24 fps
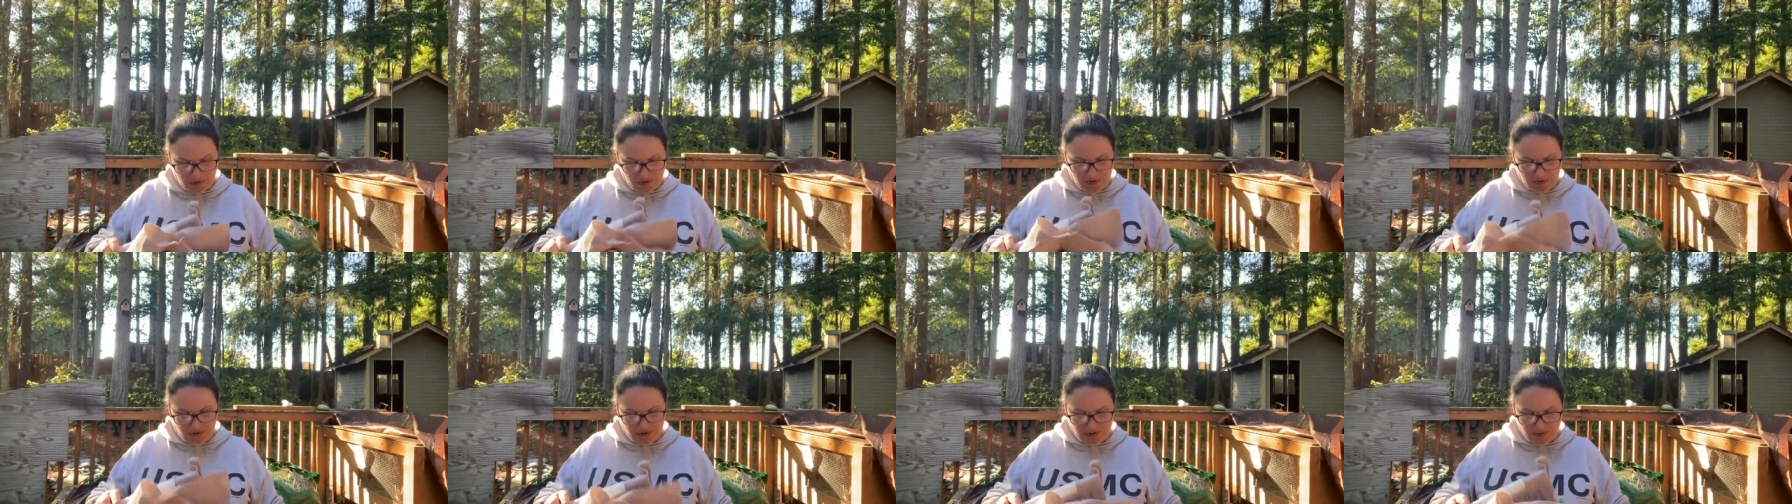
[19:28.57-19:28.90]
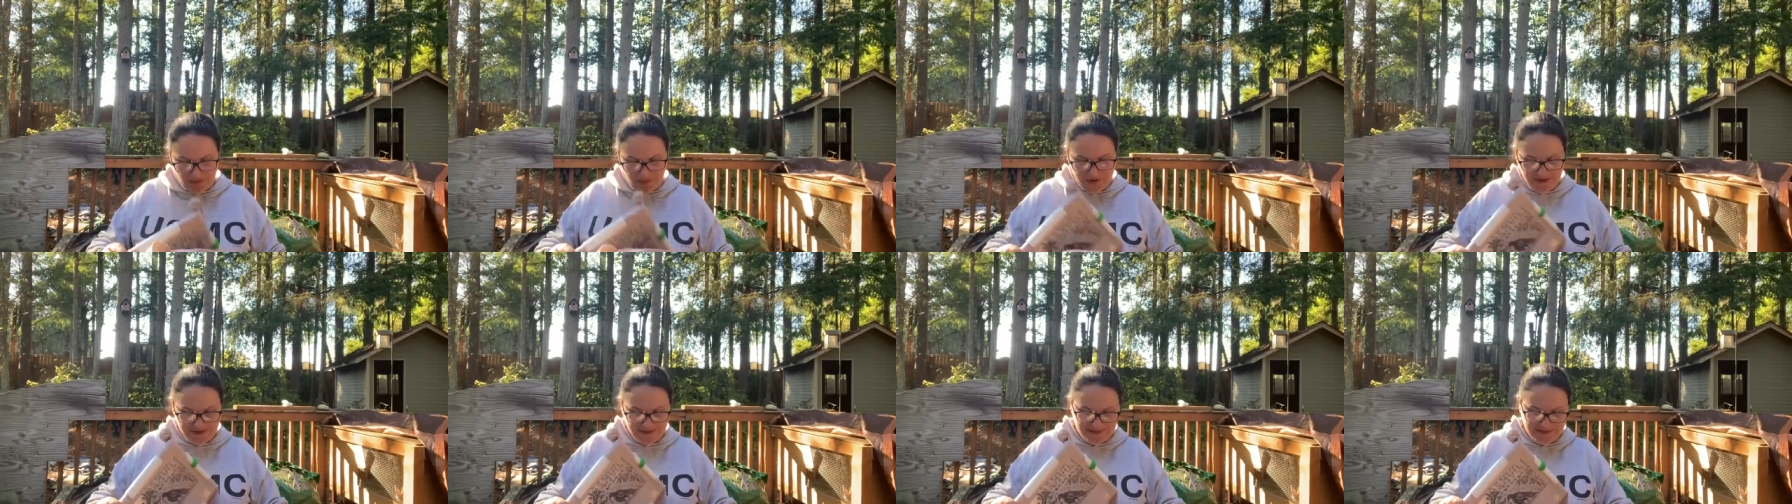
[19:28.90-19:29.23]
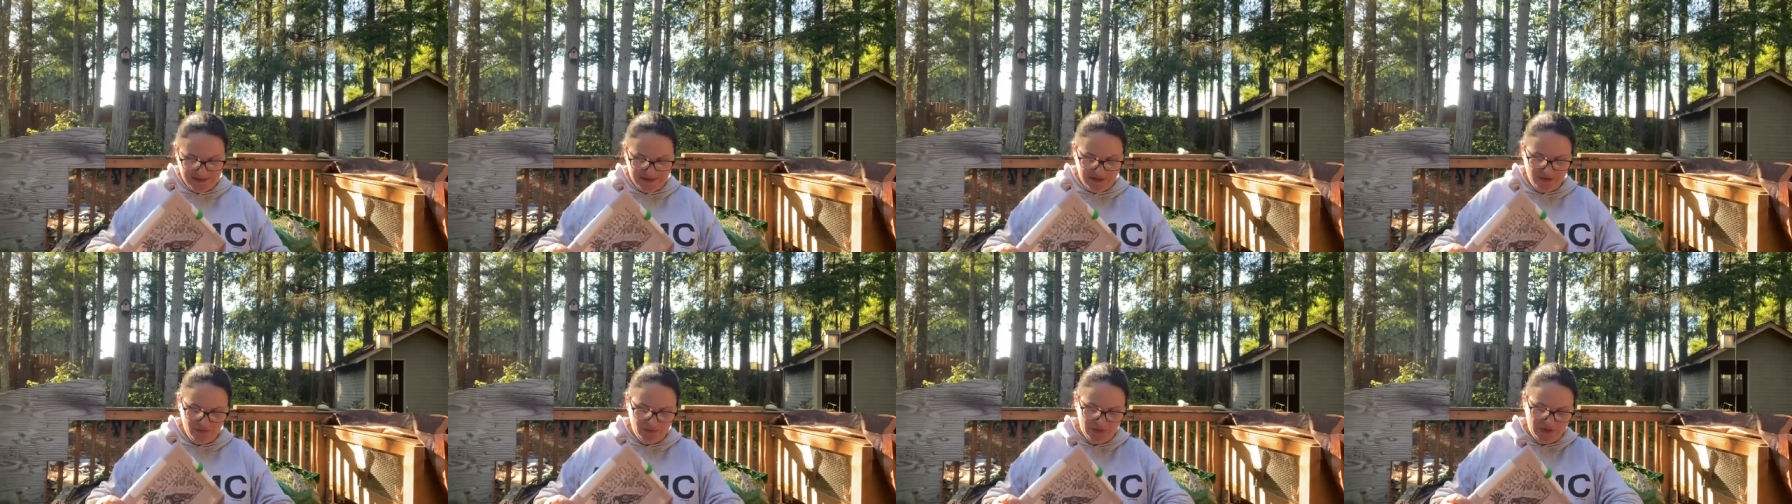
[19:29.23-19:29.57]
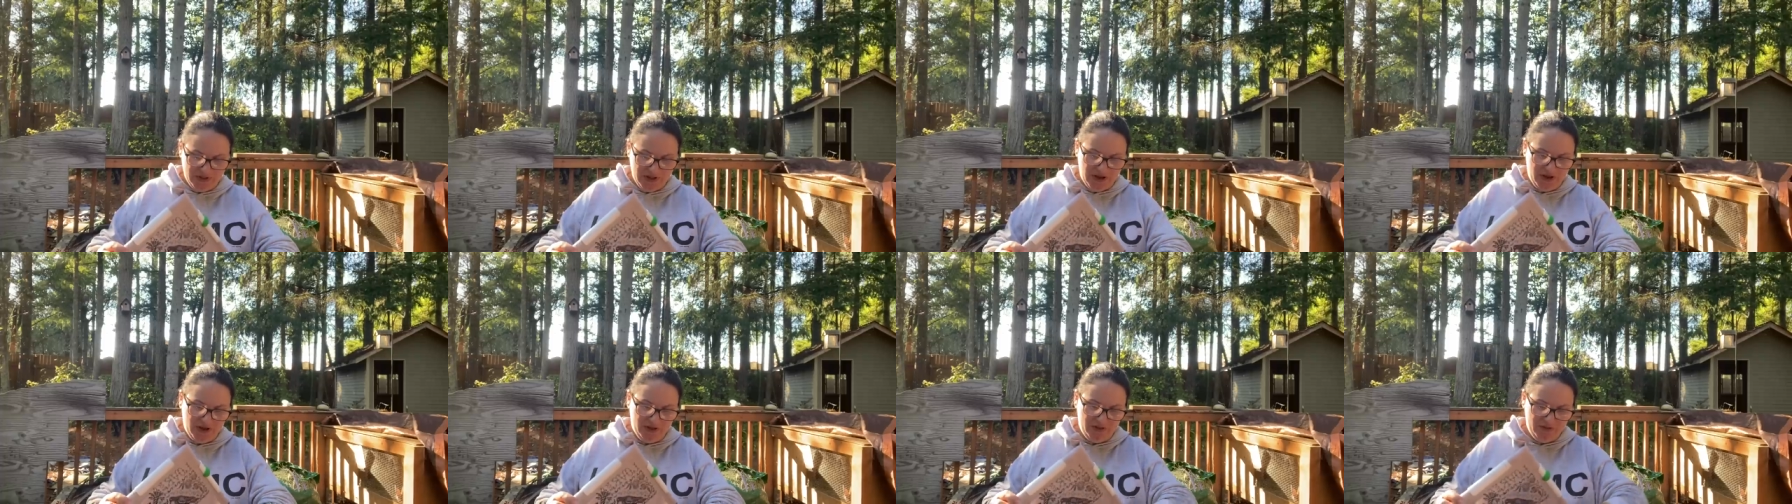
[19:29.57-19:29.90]
let me see what
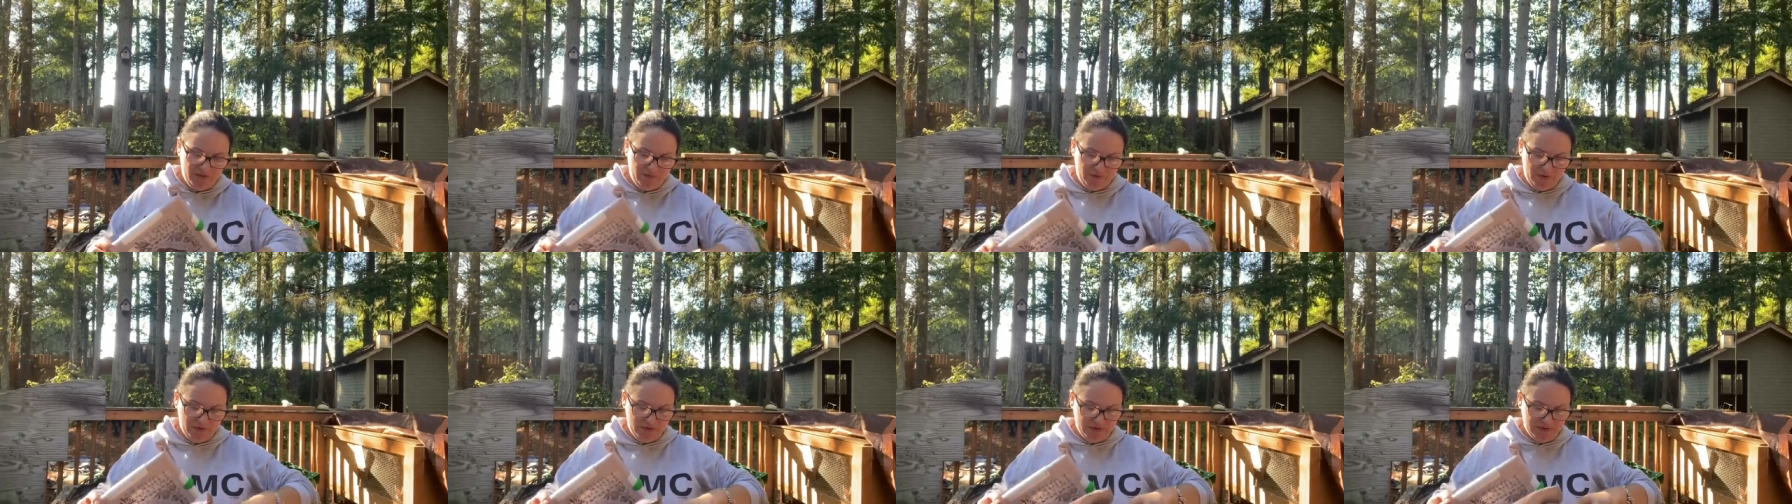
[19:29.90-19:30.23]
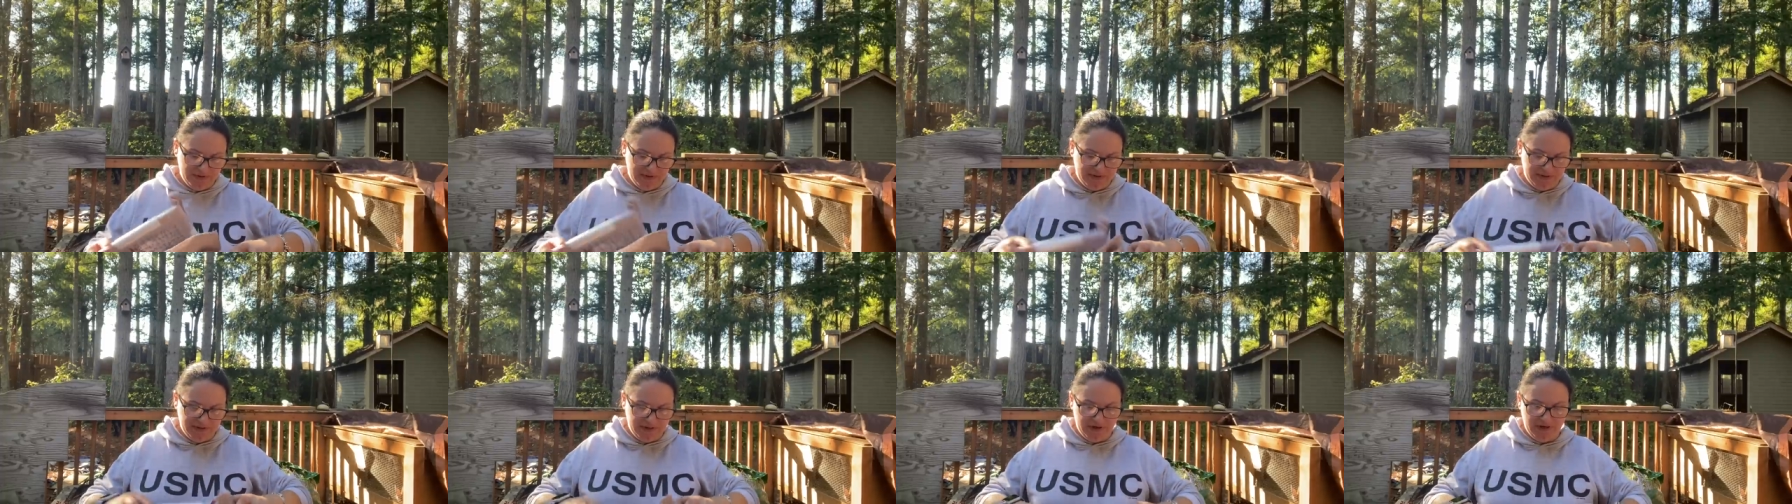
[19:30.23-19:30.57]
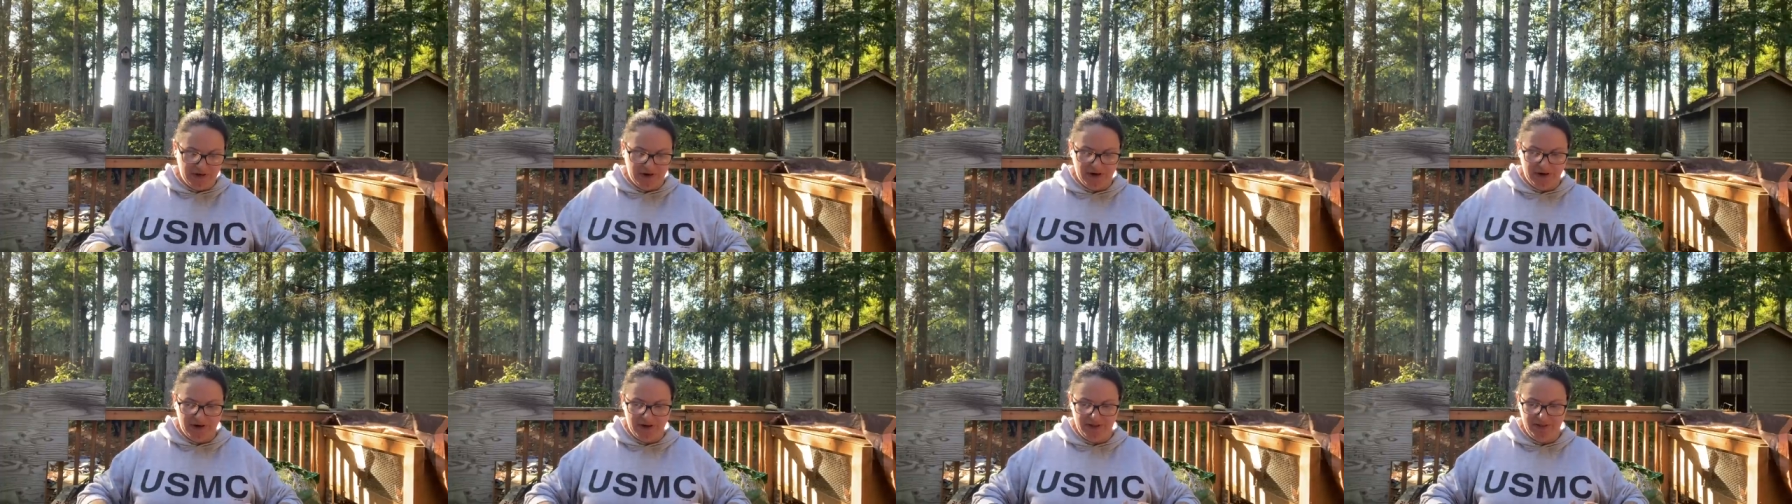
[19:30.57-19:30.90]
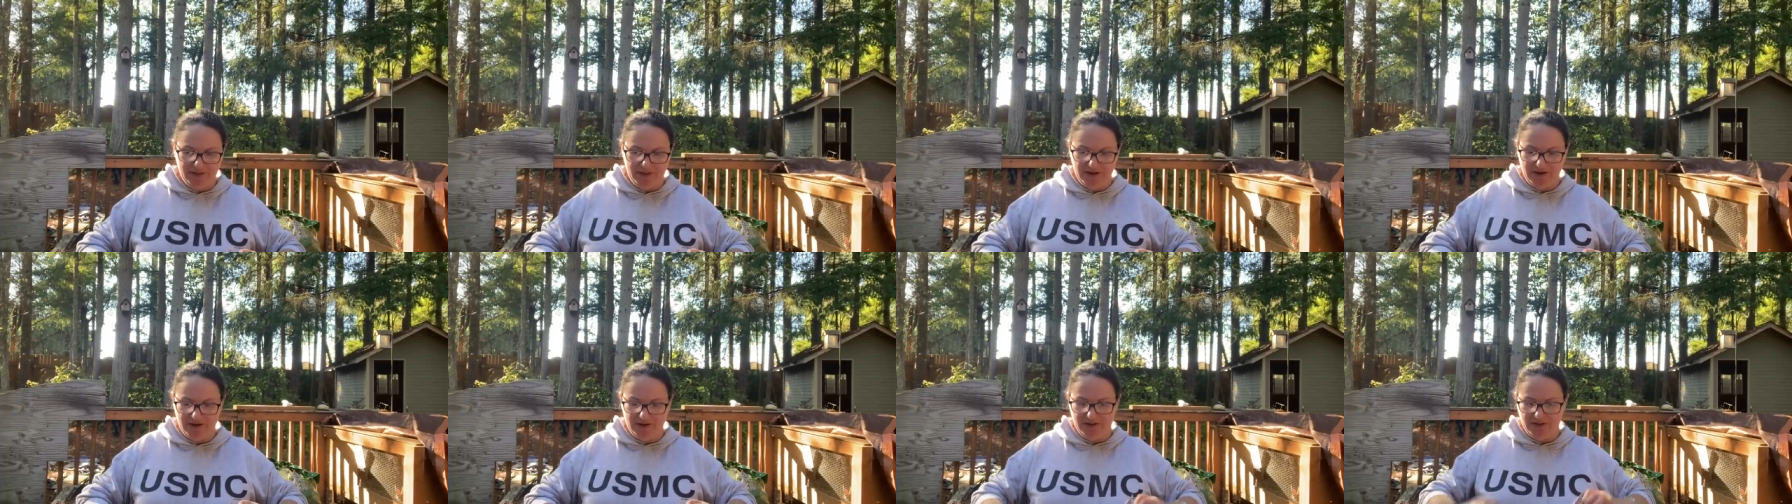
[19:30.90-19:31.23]
that other one is done on. I
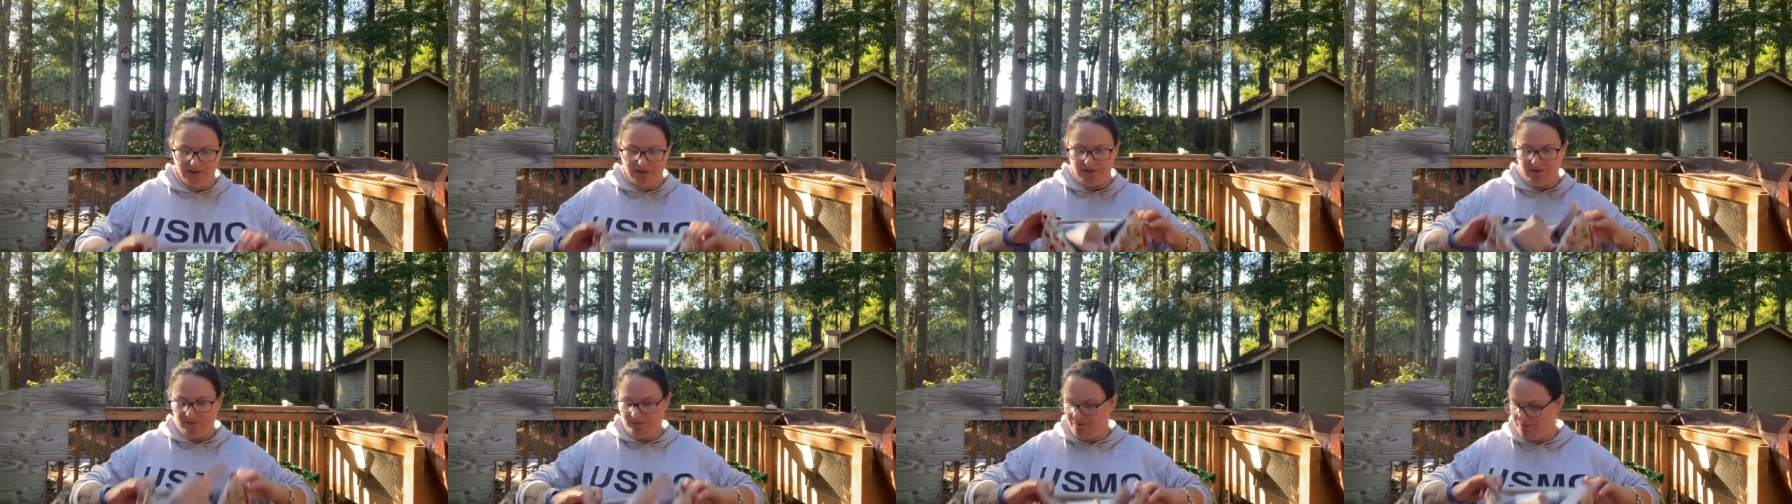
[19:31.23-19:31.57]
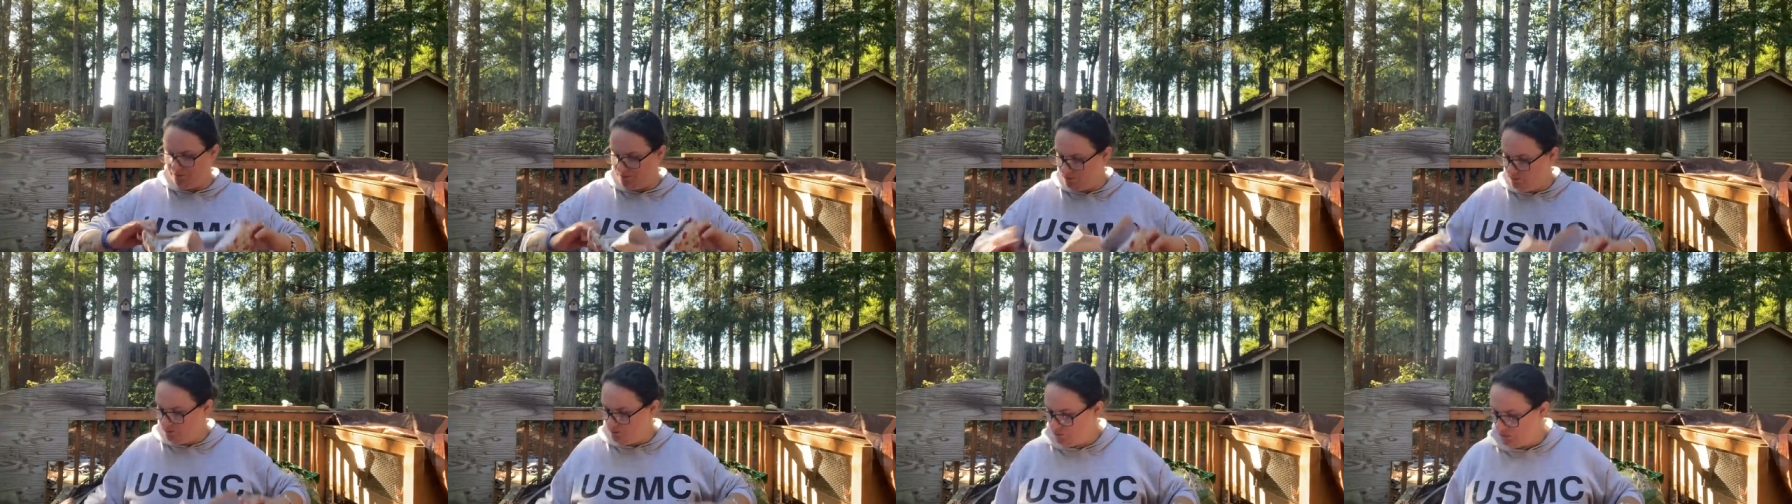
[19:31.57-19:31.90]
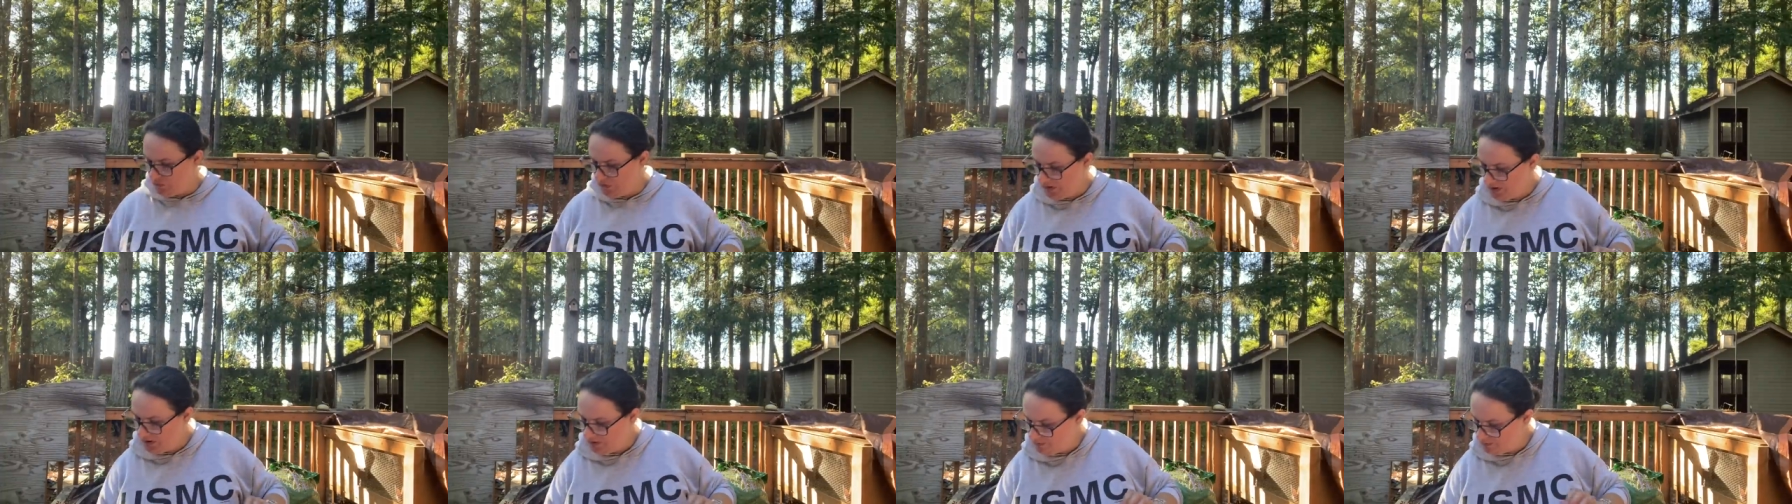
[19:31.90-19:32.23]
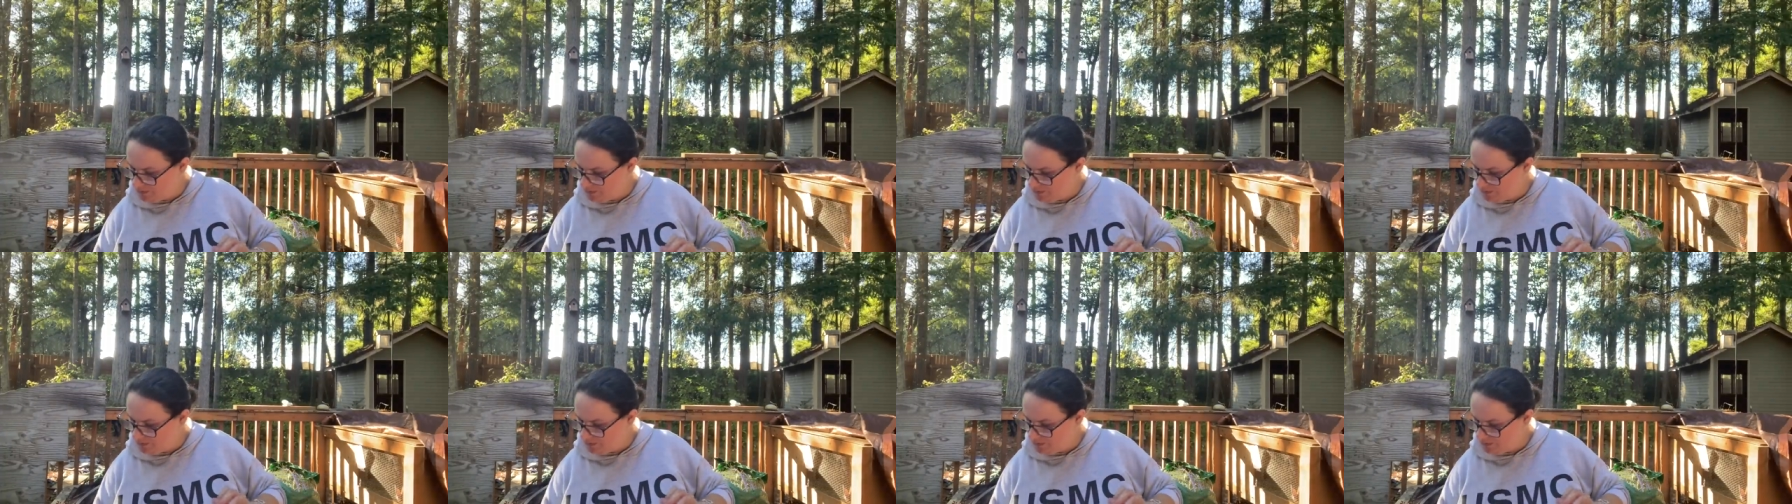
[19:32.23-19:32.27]
think I'm